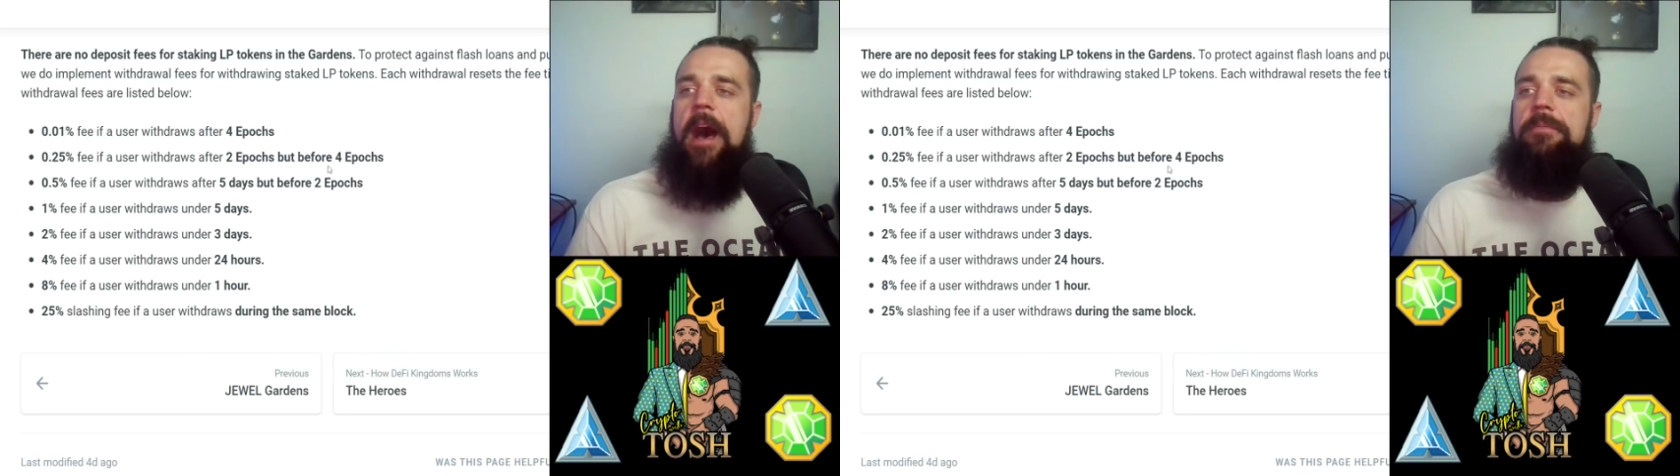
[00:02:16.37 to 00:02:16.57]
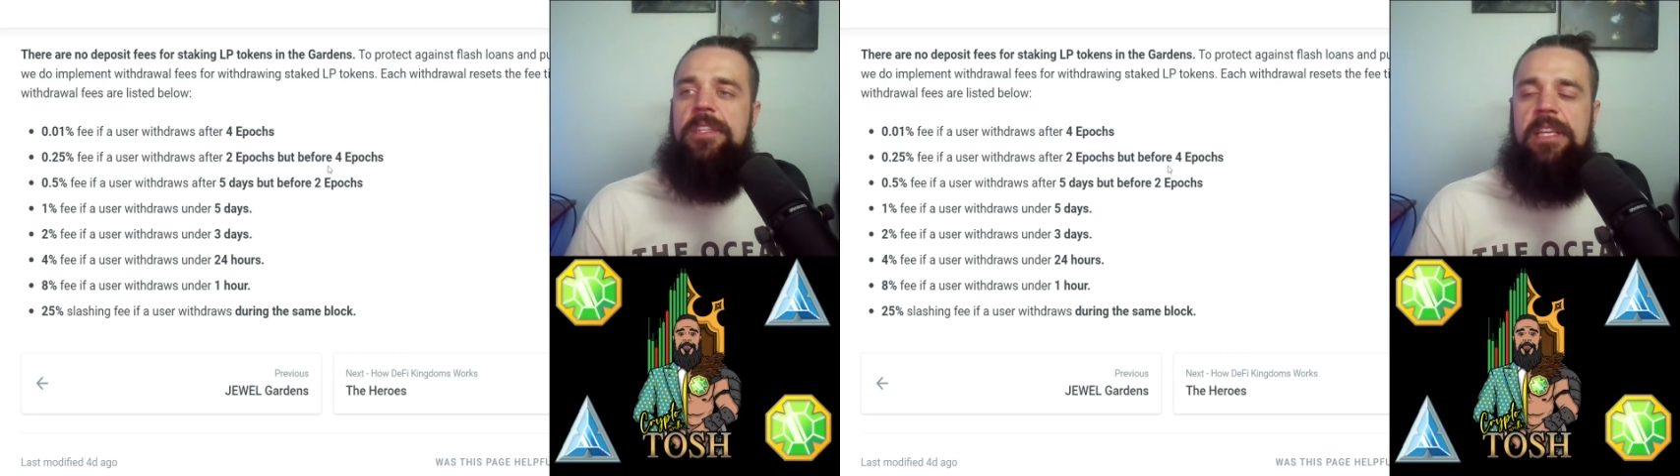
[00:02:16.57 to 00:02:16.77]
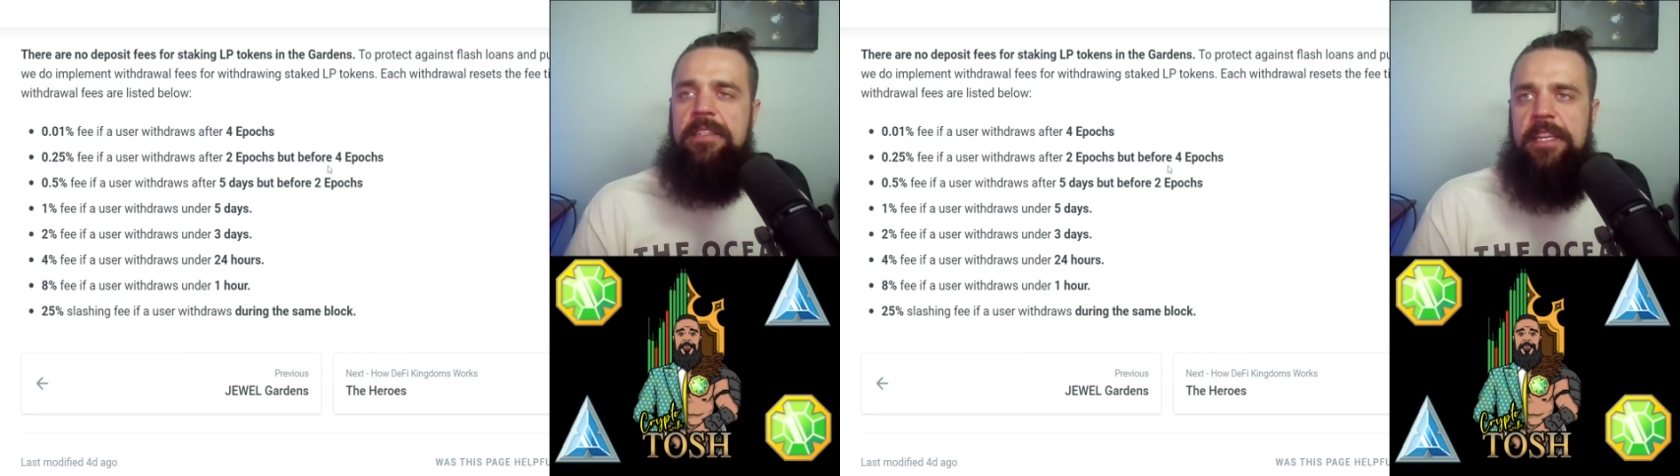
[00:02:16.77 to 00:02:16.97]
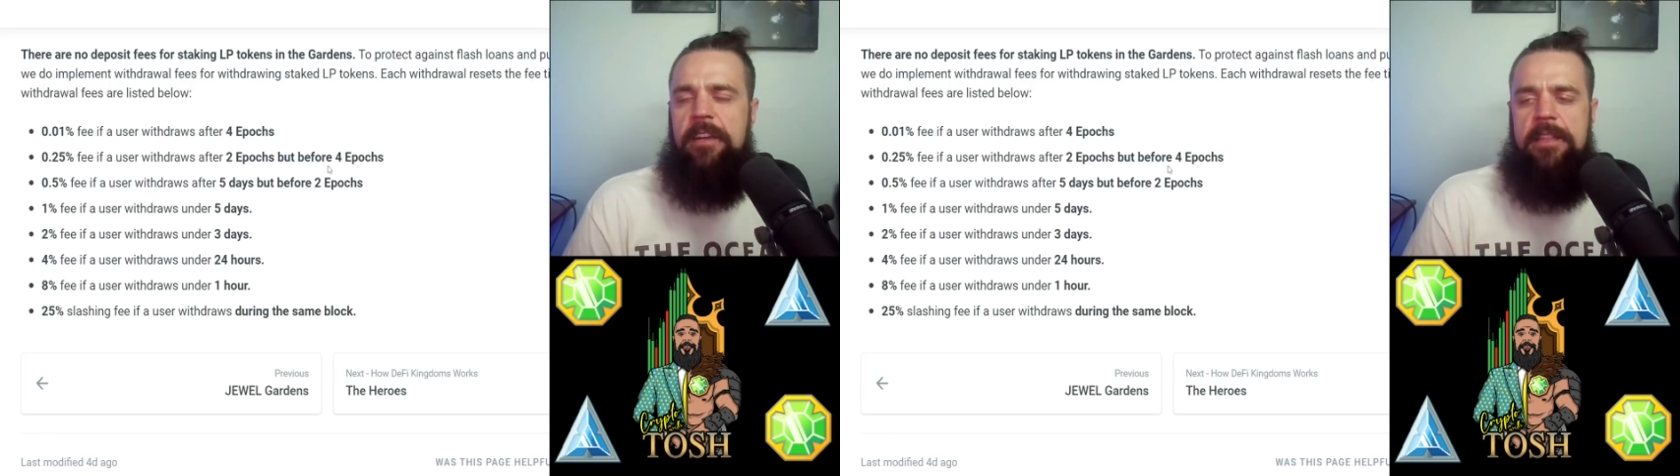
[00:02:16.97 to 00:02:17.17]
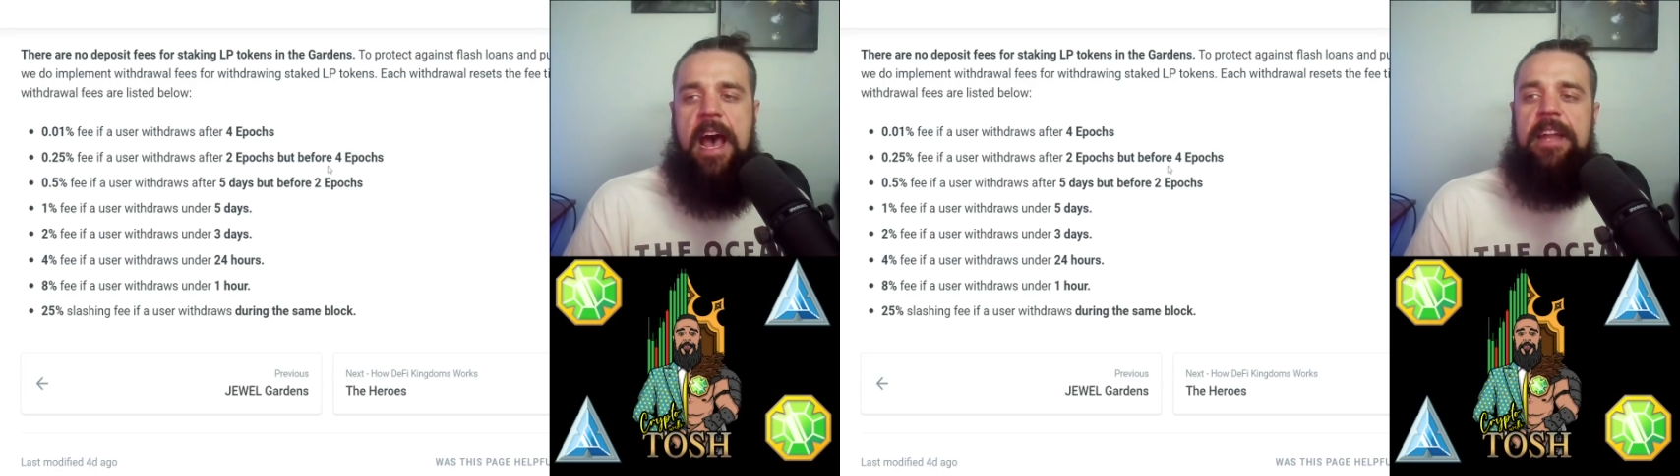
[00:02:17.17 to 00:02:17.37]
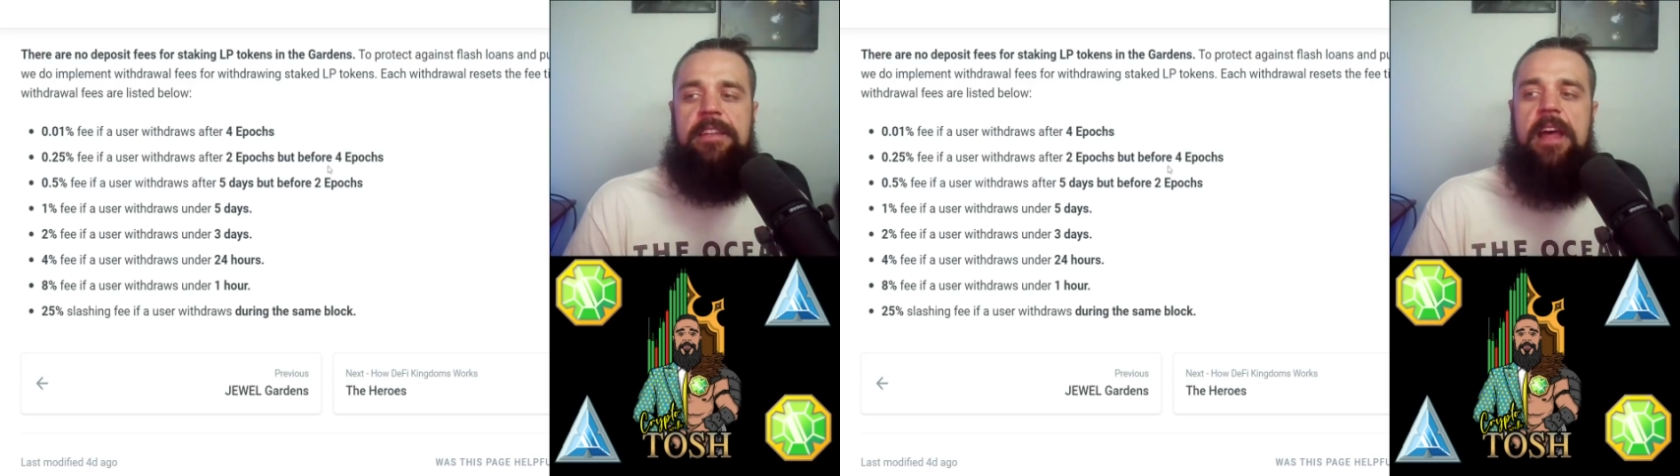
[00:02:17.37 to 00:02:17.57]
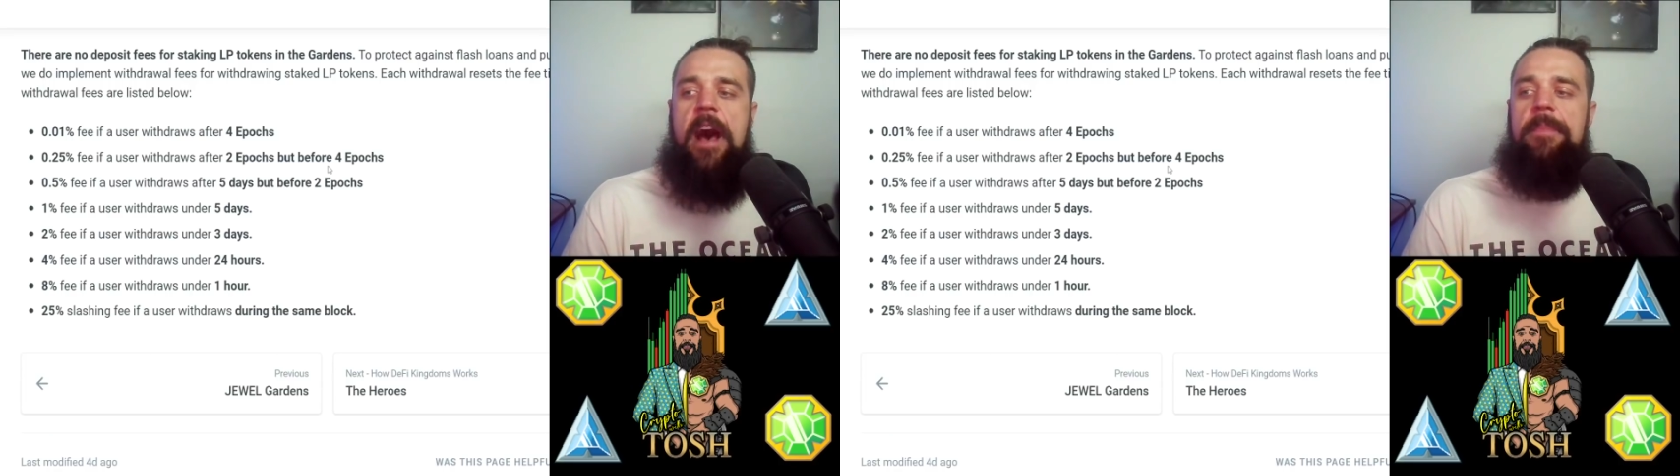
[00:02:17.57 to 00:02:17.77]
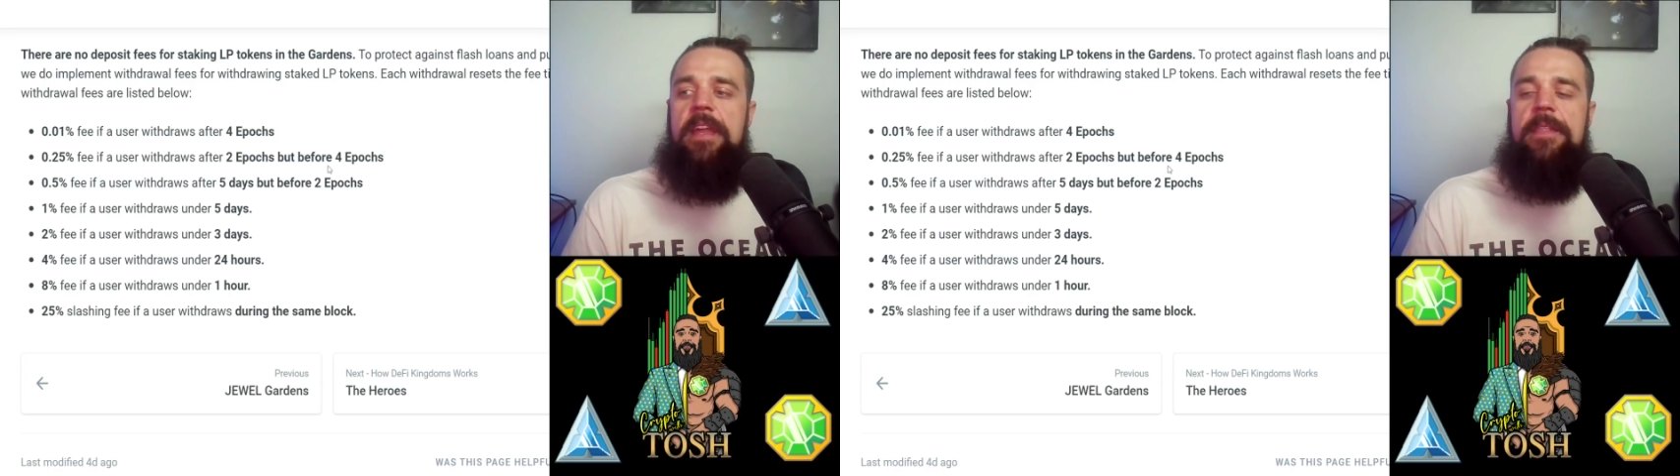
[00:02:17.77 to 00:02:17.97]
just consider that,
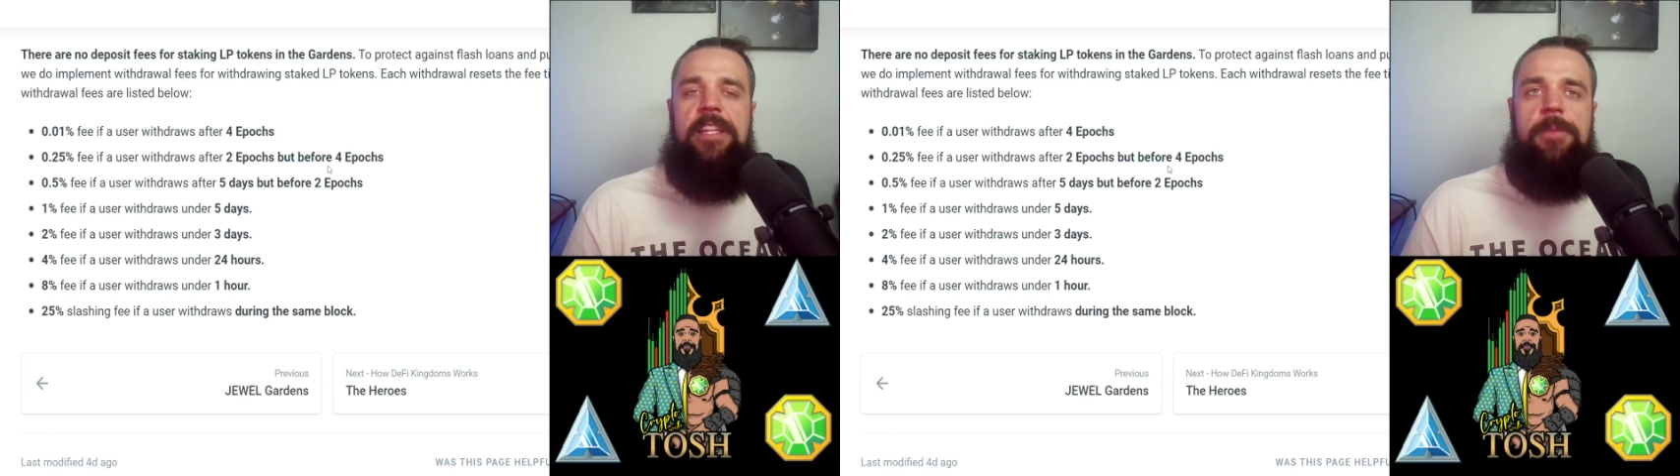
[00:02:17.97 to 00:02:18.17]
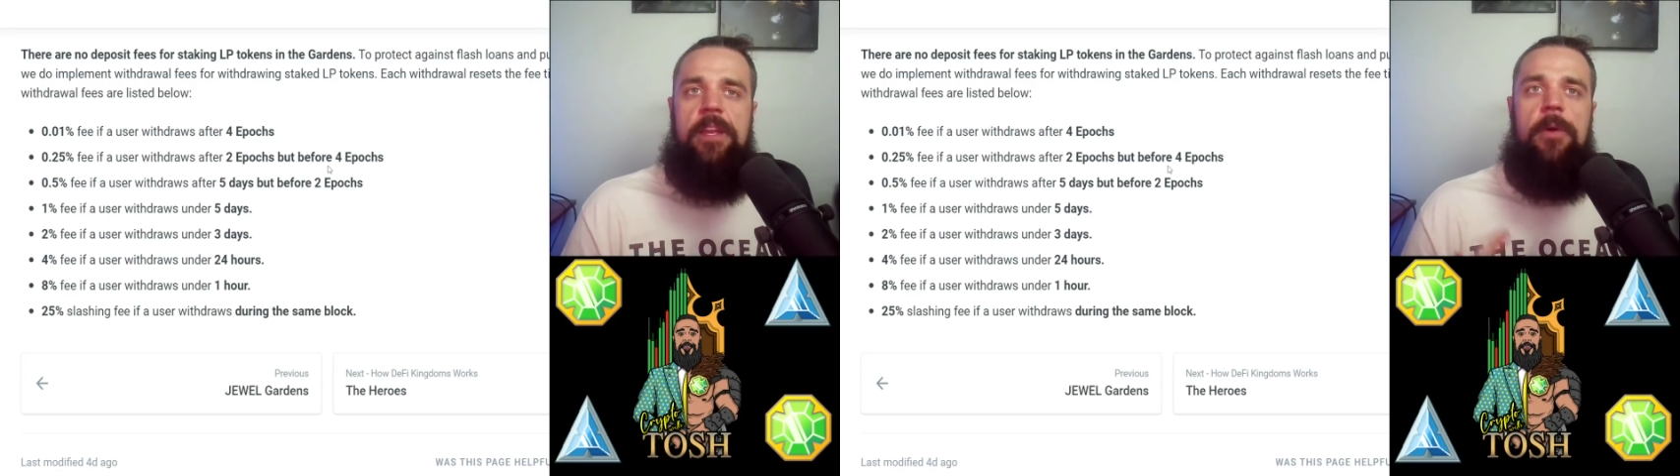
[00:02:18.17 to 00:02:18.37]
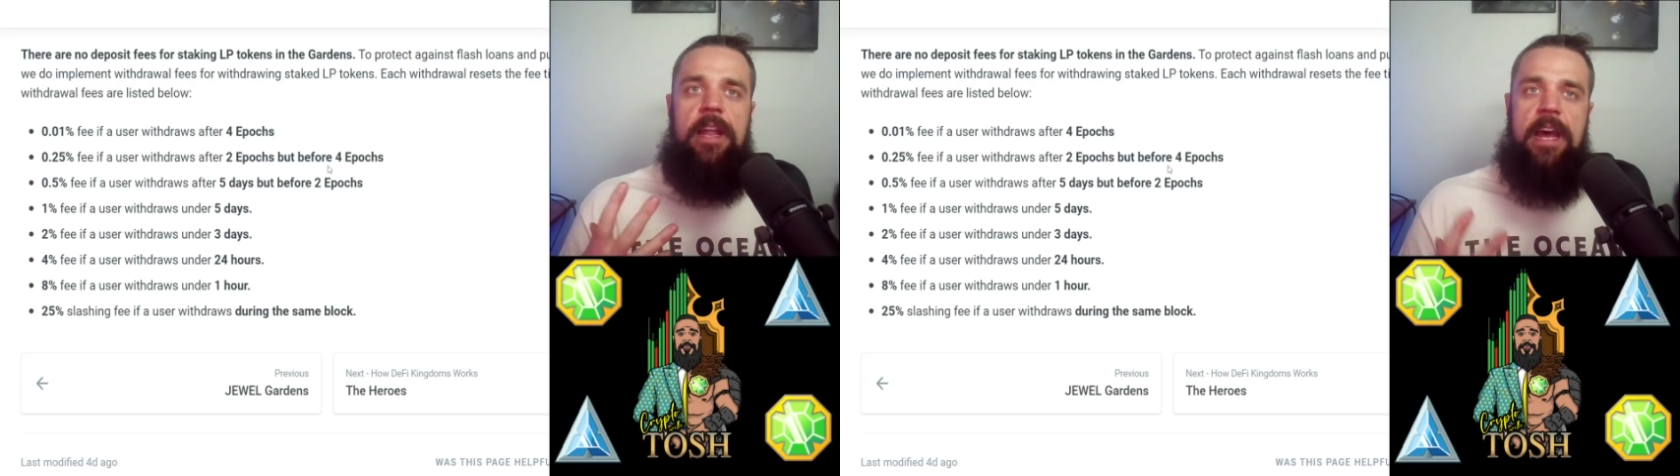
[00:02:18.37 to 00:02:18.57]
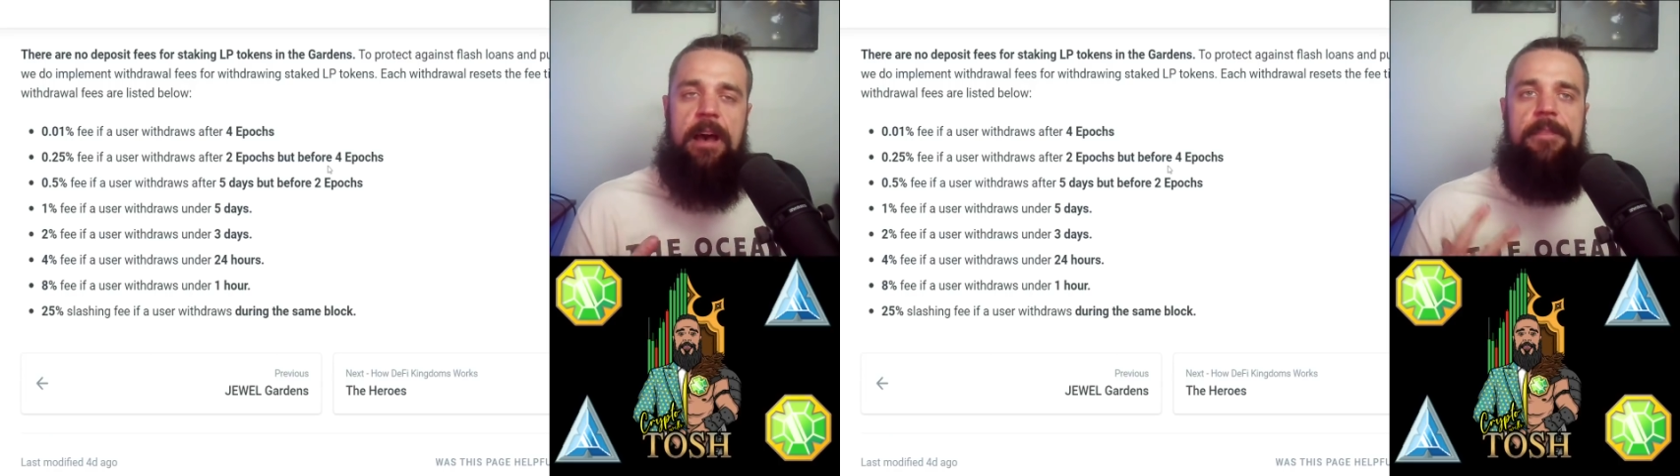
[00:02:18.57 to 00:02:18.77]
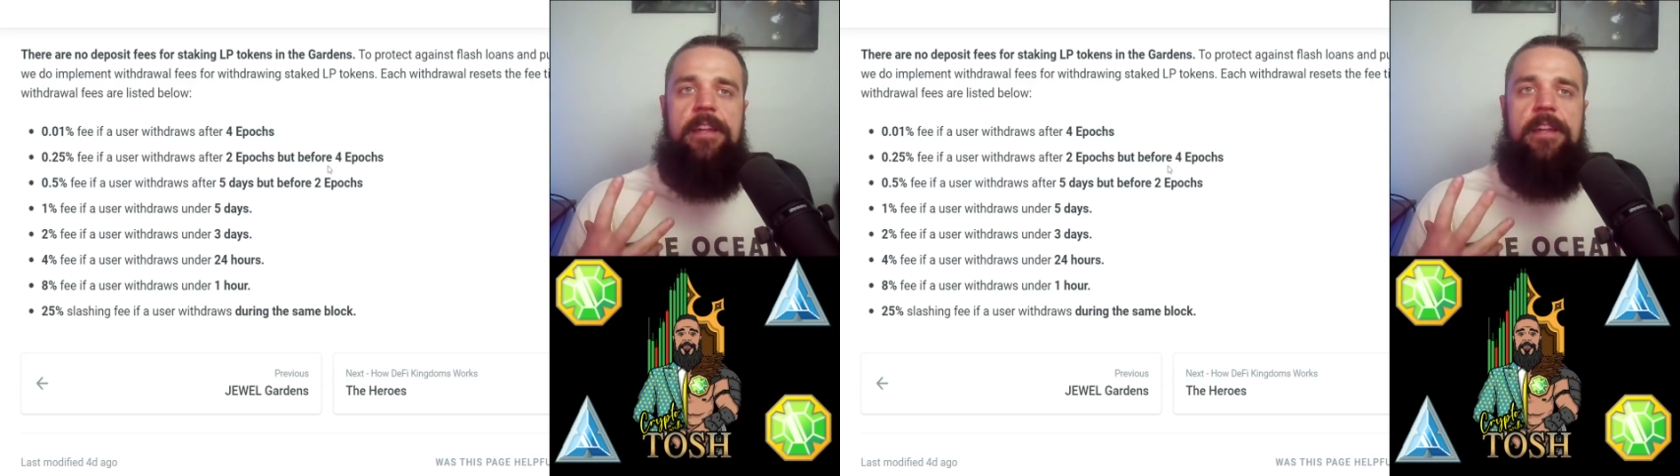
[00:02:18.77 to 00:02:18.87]
and that's why you want to have